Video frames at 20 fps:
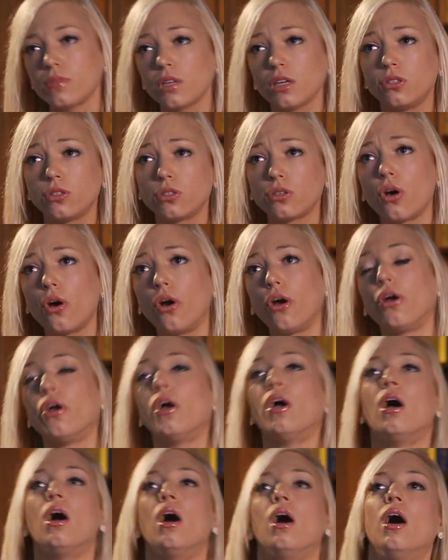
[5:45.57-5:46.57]
So
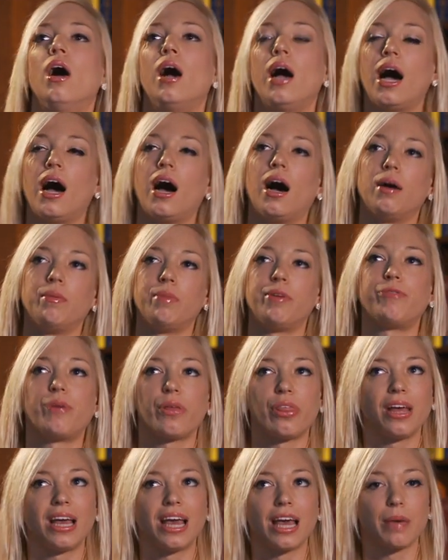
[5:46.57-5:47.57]
if we're
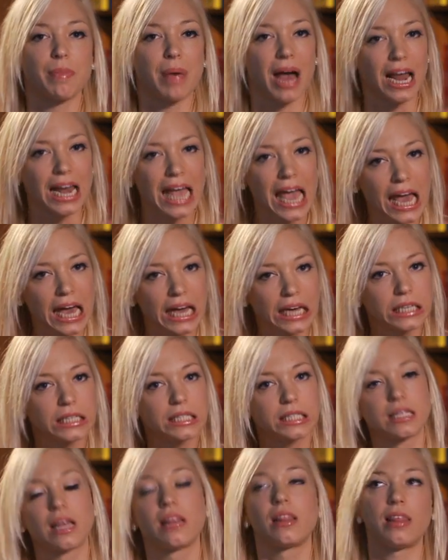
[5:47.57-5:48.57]
thinking about
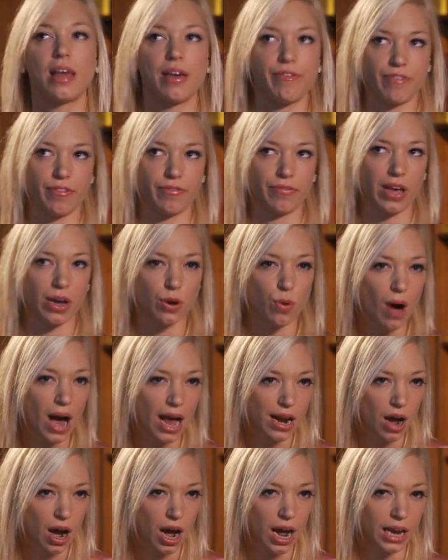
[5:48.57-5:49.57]
eggs, they're
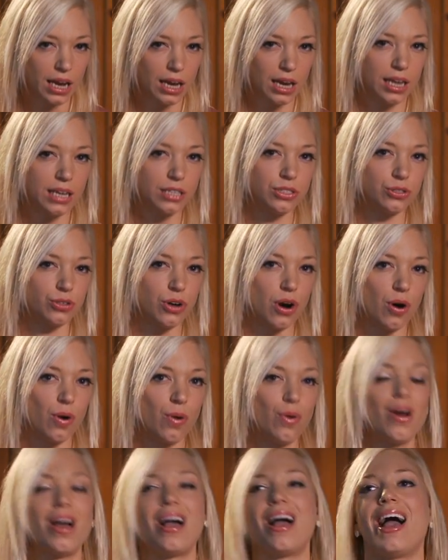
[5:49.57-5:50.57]
quite high in cholesterol.